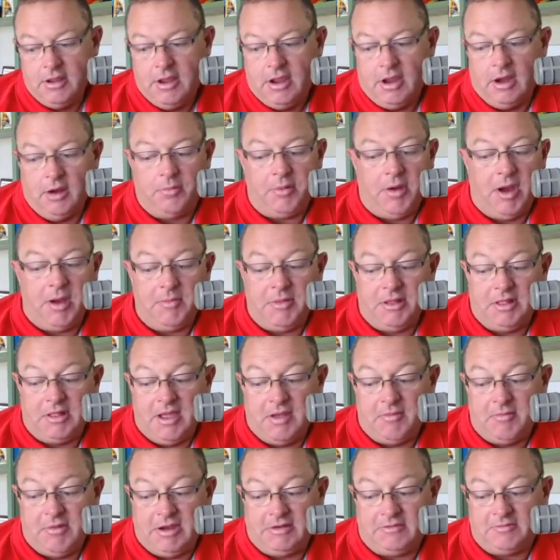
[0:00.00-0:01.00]
And it'll probably be
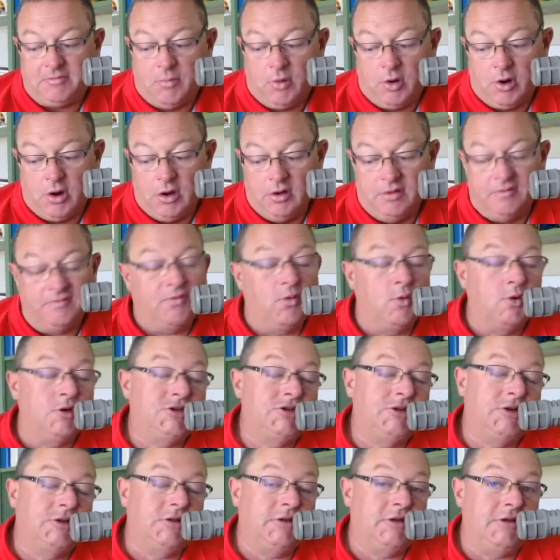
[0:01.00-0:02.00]
lightweight tomorrow,
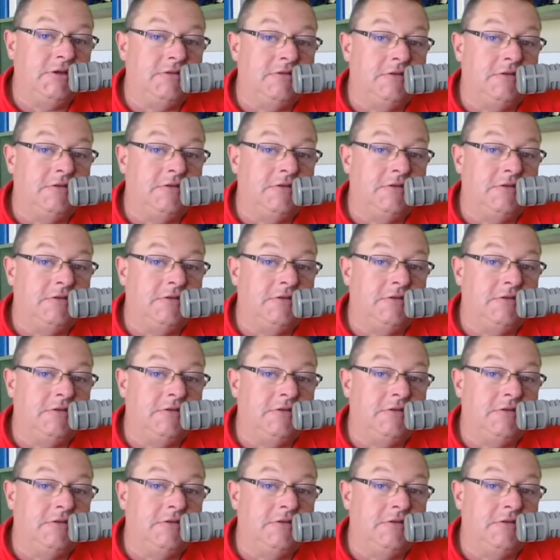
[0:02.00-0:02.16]
unfortunately.